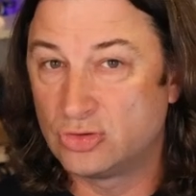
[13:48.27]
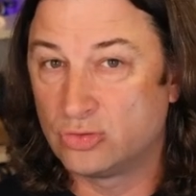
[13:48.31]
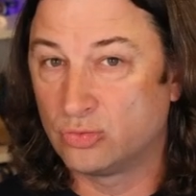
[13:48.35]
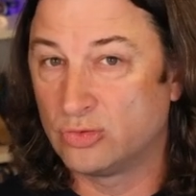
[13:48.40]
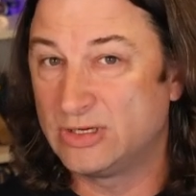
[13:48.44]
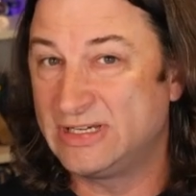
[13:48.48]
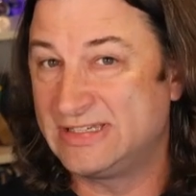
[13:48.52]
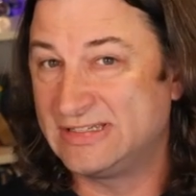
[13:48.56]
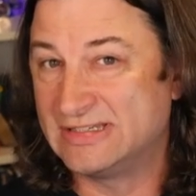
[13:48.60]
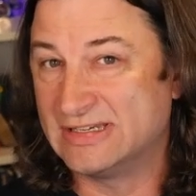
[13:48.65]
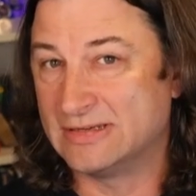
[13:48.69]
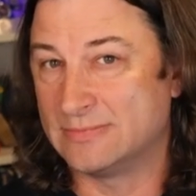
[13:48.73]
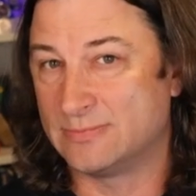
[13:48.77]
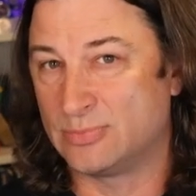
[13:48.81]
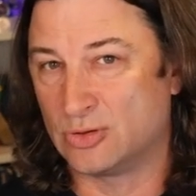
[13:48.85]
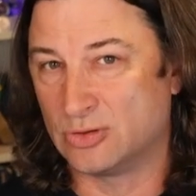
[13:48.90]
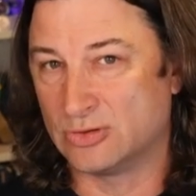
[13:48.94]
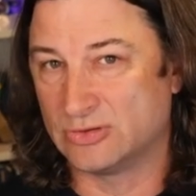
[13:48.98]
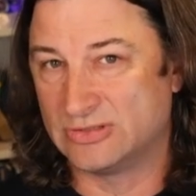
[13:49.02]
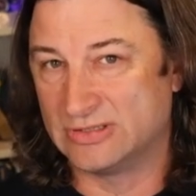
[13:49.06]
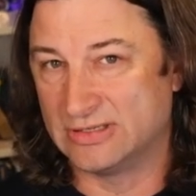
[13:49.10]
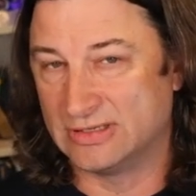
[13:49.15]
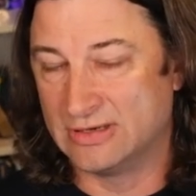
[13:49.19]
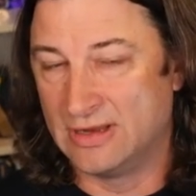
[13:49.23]
recent
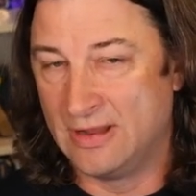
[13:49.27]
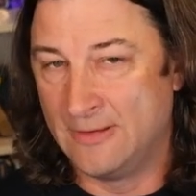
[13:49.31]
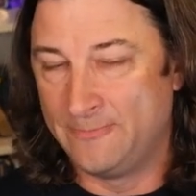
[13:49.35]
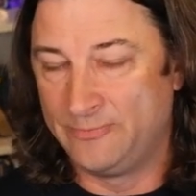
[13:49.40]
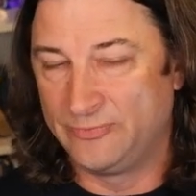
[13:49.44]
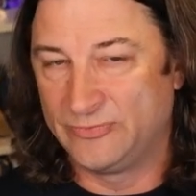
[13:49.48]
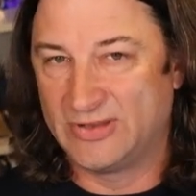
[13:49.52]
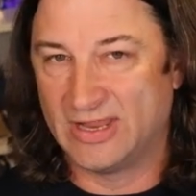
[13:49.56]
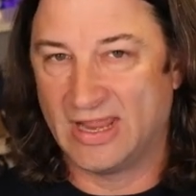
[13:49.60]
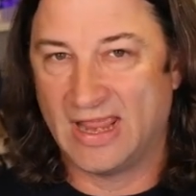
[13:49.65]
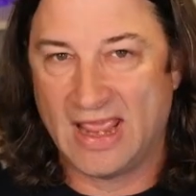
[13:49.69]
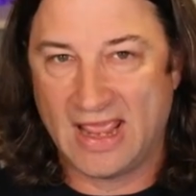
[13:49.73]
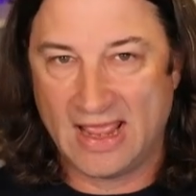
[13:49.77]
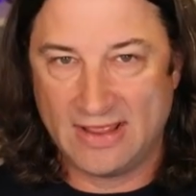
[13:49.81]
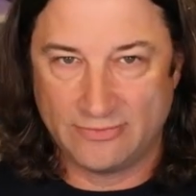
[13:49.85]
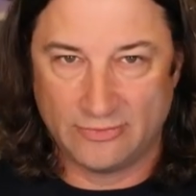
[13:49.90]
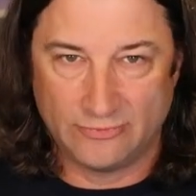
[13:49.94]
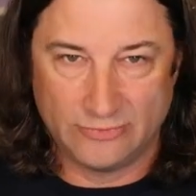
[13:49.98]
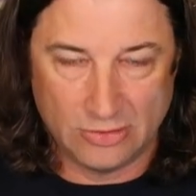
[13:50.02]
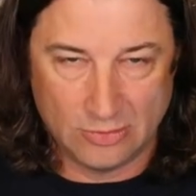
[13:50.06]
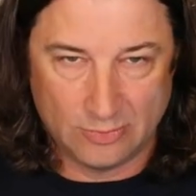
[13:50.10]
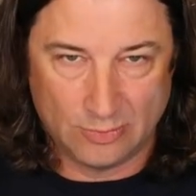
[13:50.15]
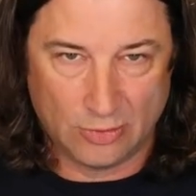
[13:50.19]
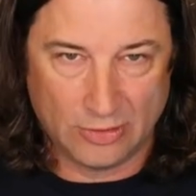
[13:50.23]
person to have a
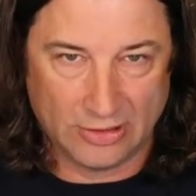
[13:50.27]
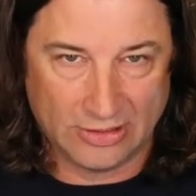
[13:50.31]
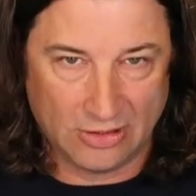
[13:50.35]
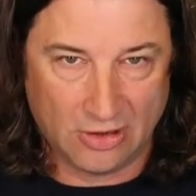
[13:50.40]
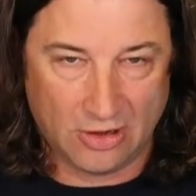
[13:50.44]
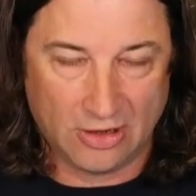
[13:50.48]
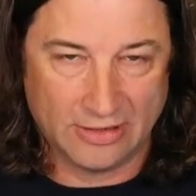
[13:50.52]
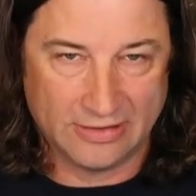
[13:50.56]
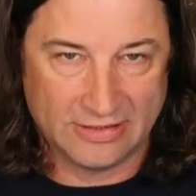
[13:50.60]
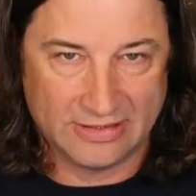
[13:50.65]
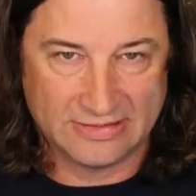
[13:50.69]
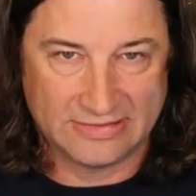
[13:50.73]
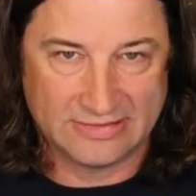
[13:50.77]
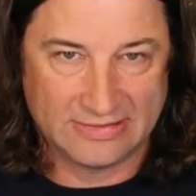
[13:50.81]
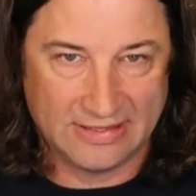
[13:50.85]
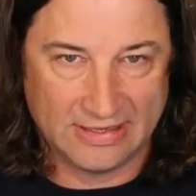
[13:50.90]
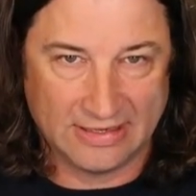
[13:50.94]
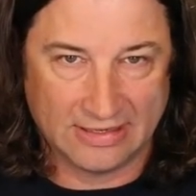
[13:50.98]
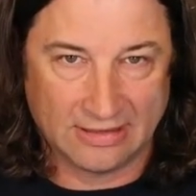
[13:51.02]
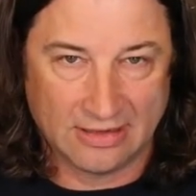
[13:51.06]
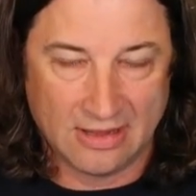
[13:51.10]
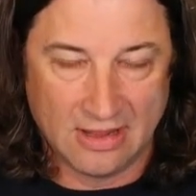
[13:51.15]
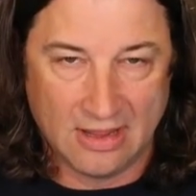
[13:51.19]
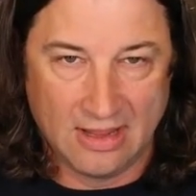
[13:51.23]
viewpoint on this thing.